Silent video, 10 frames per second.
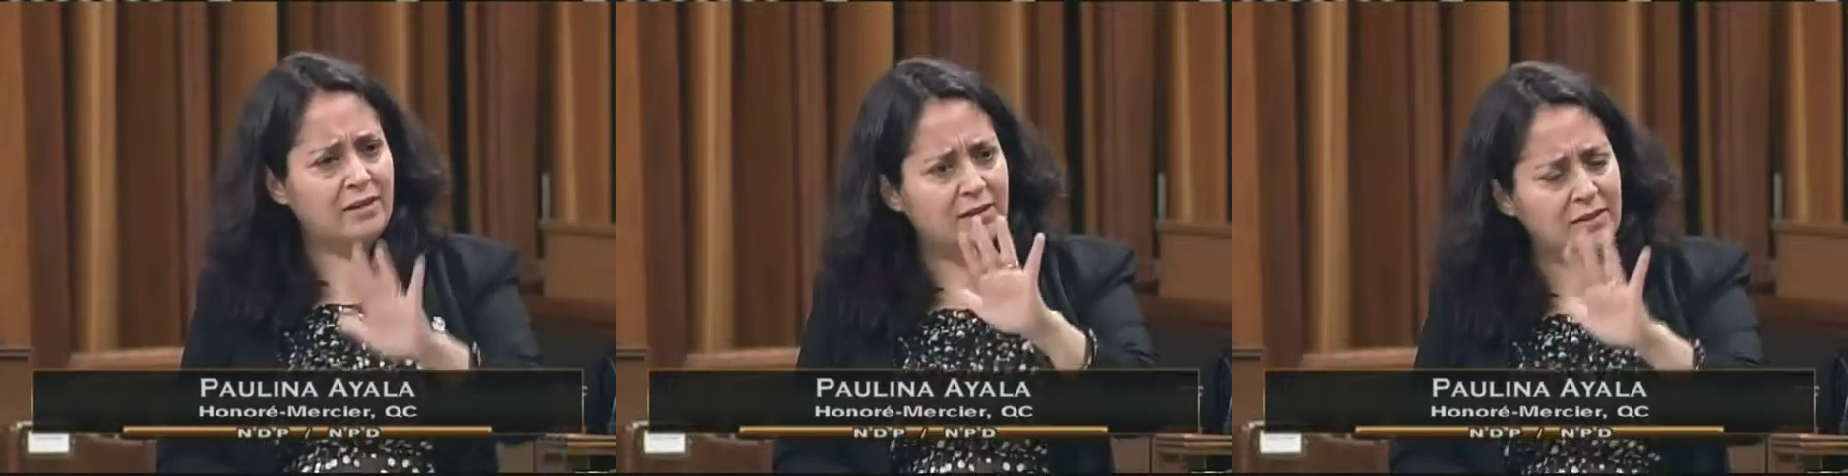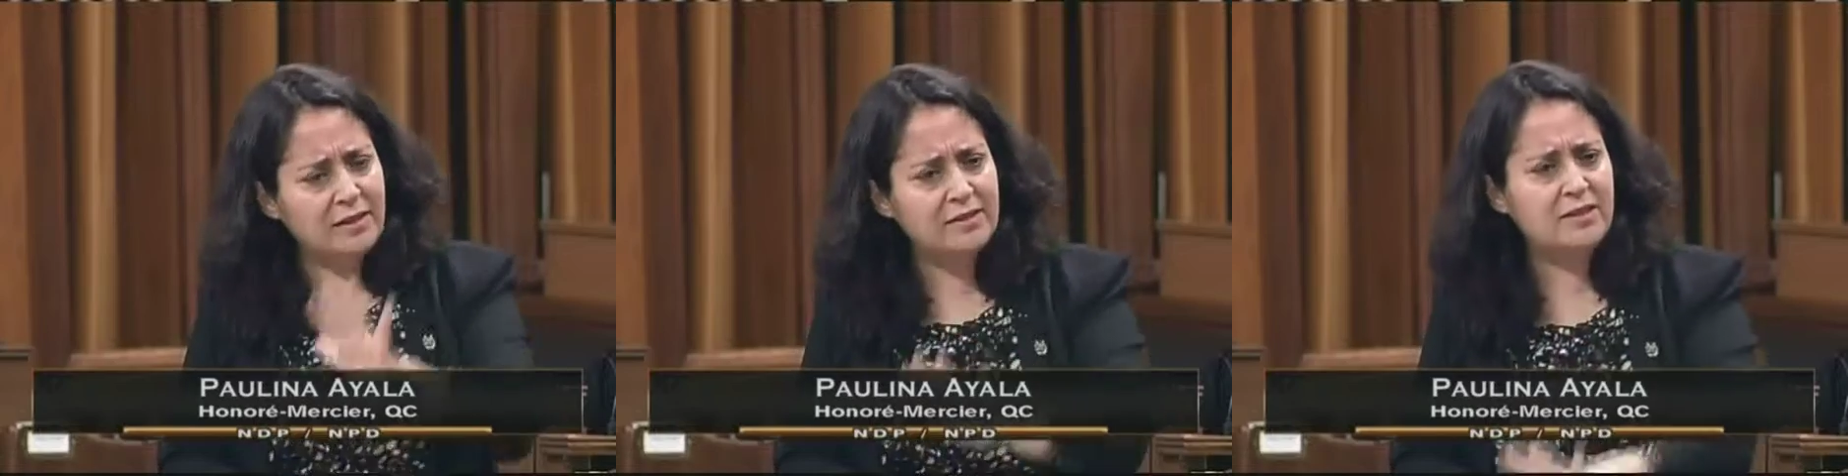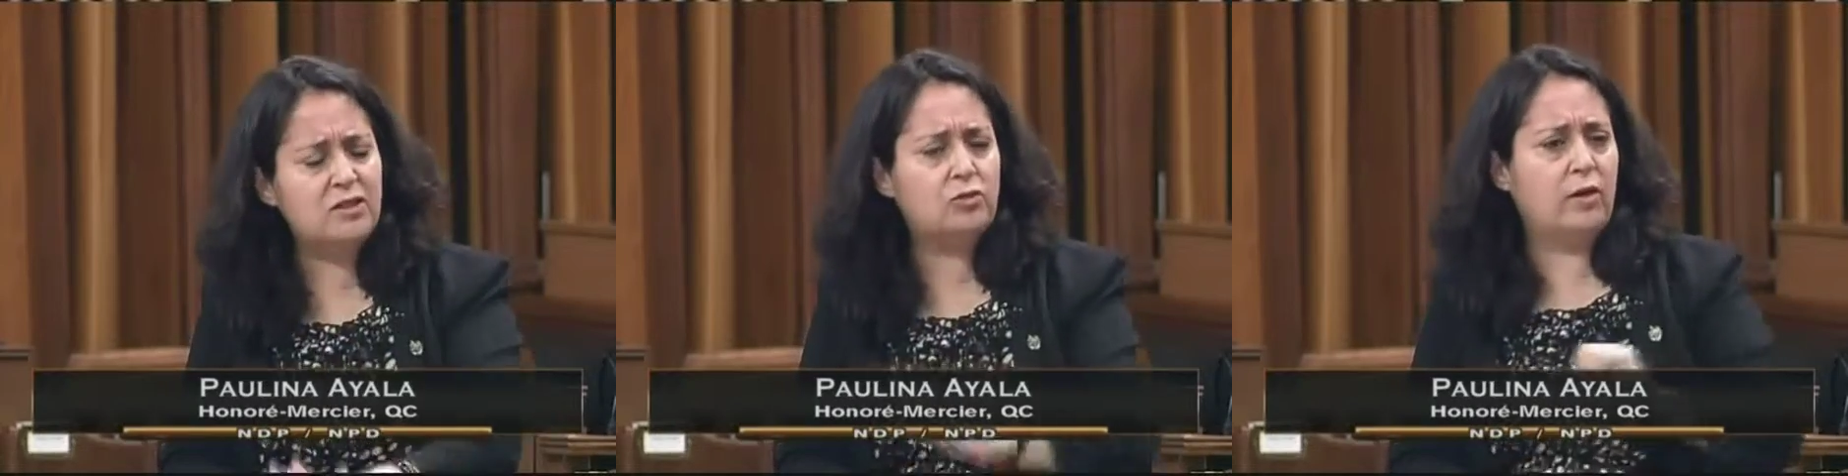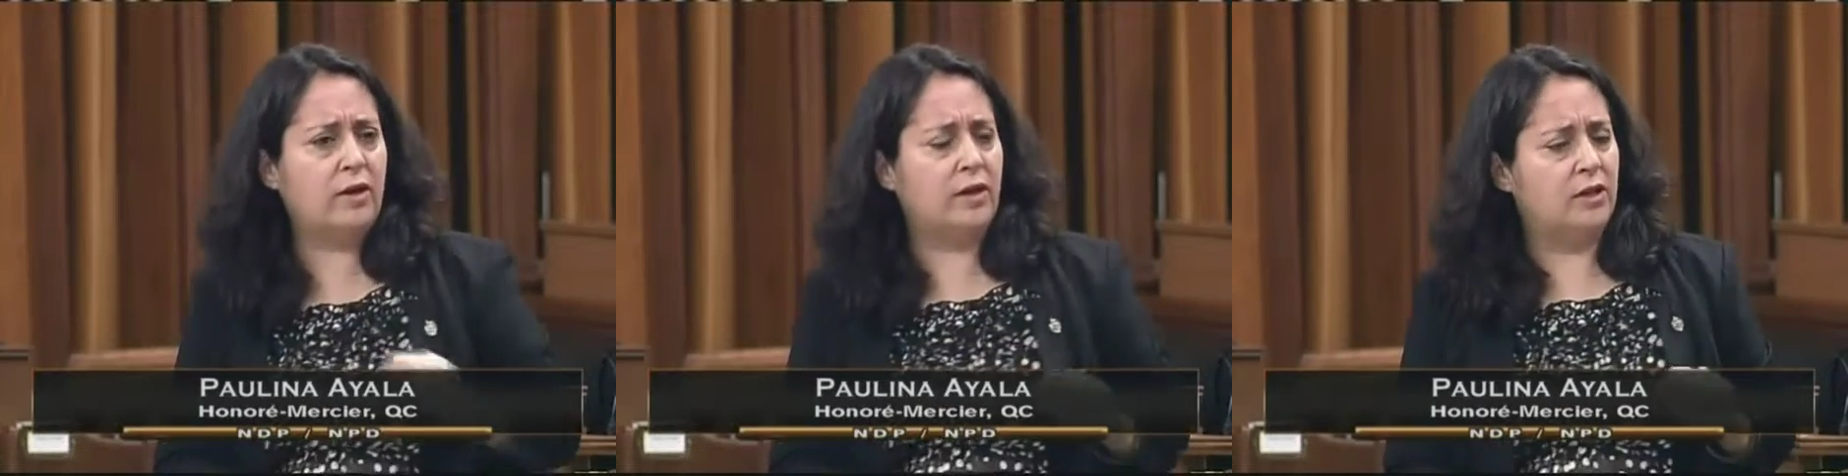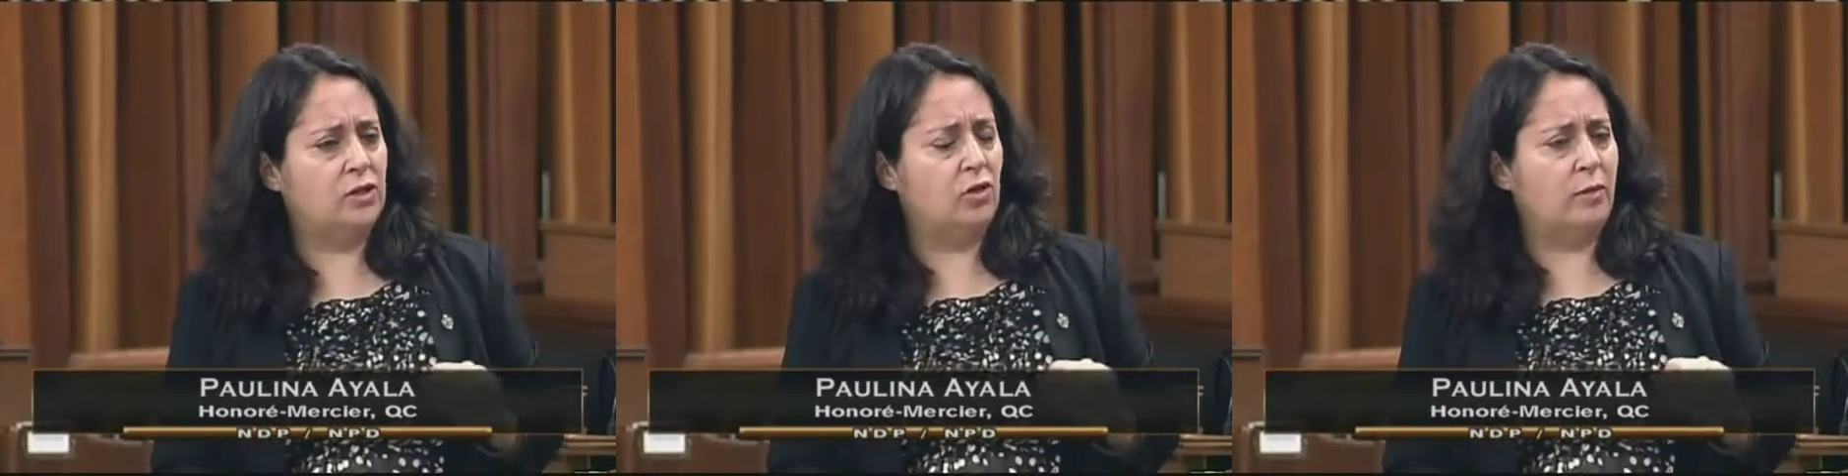So if we
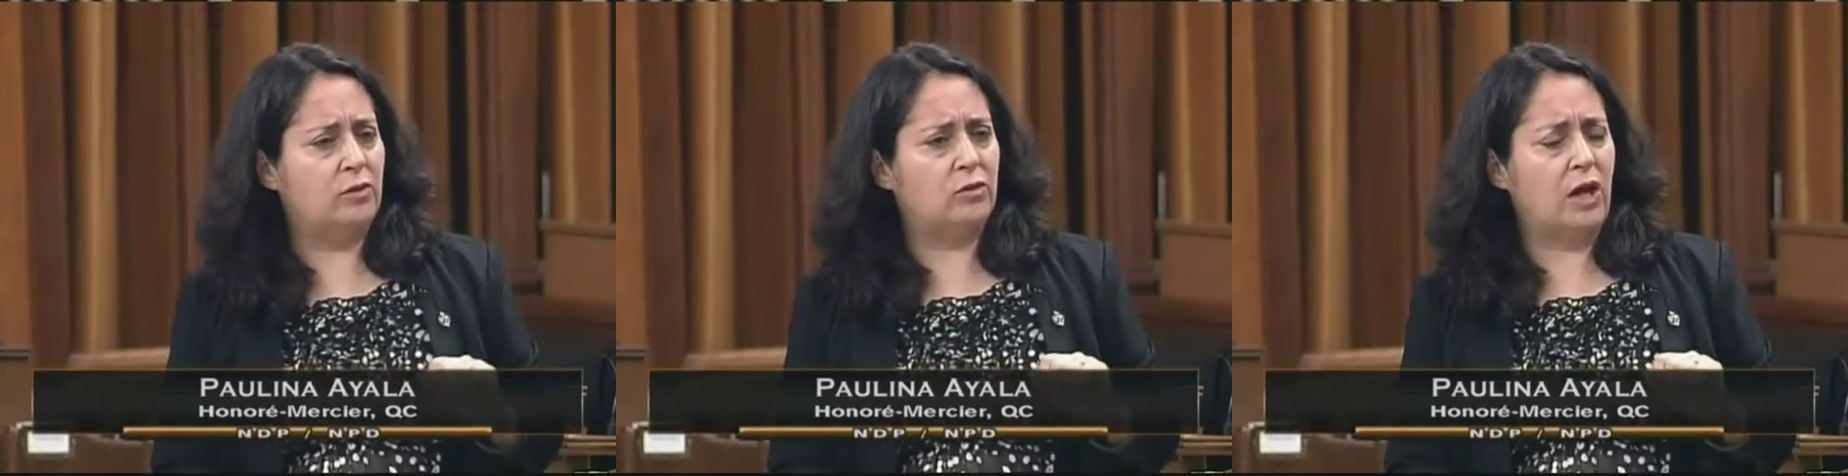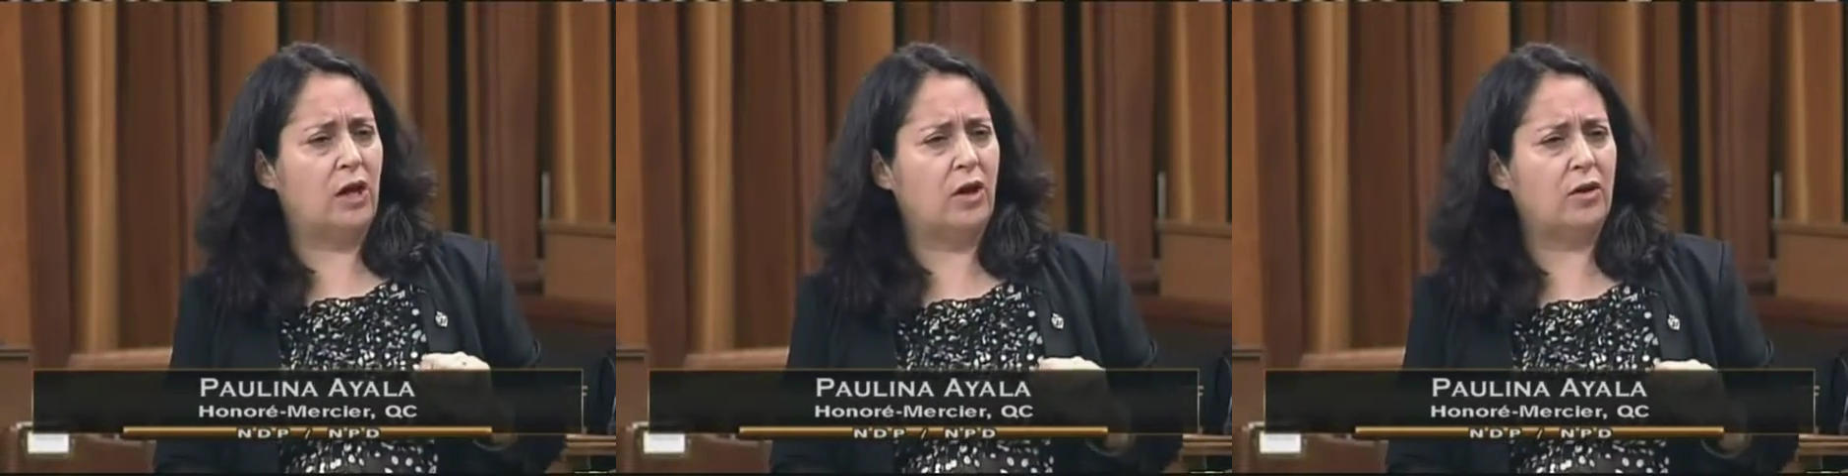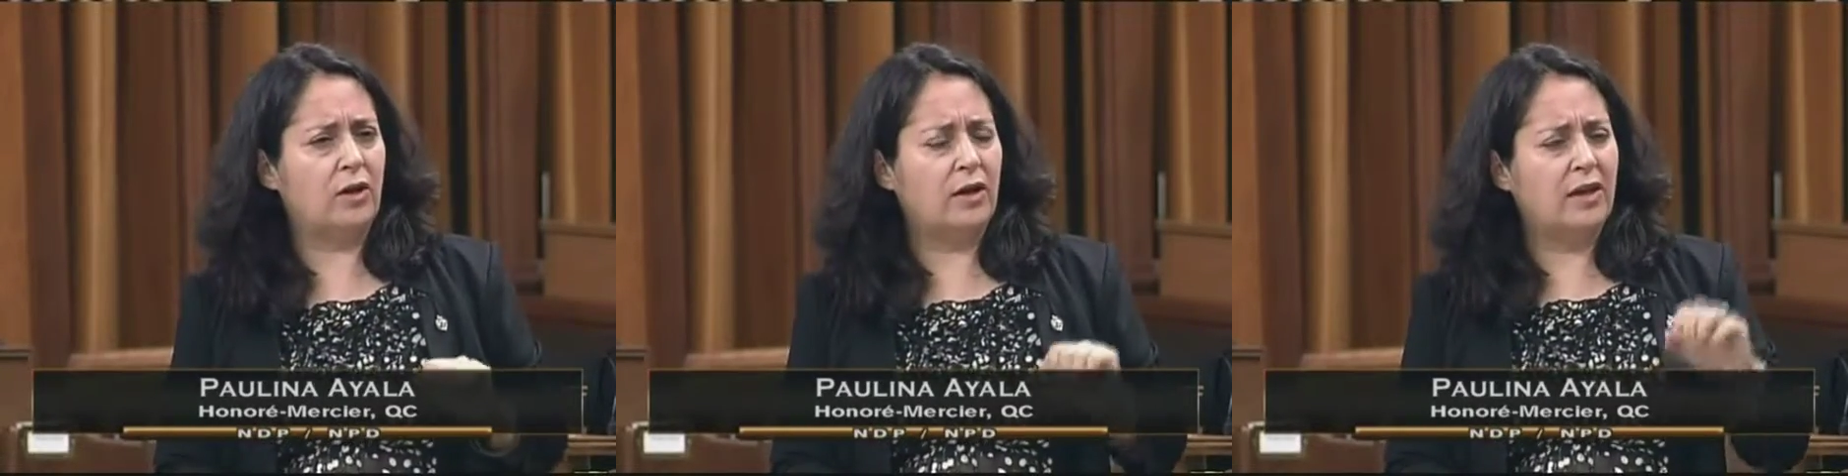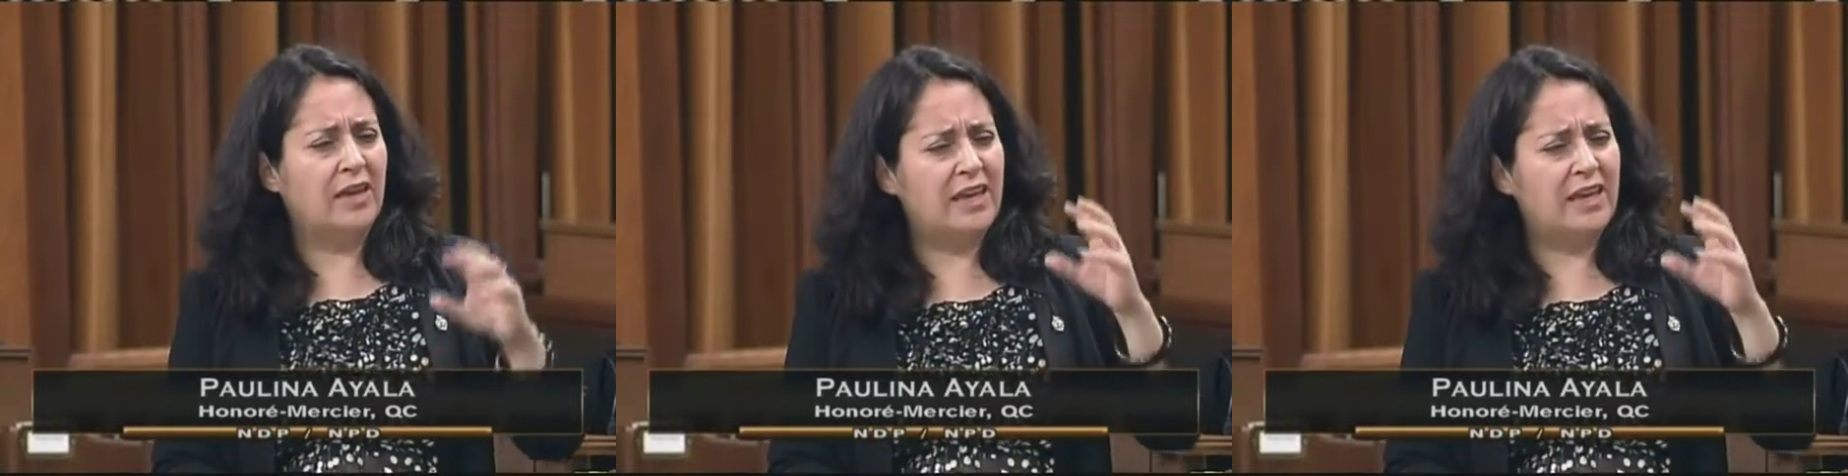look at the cases of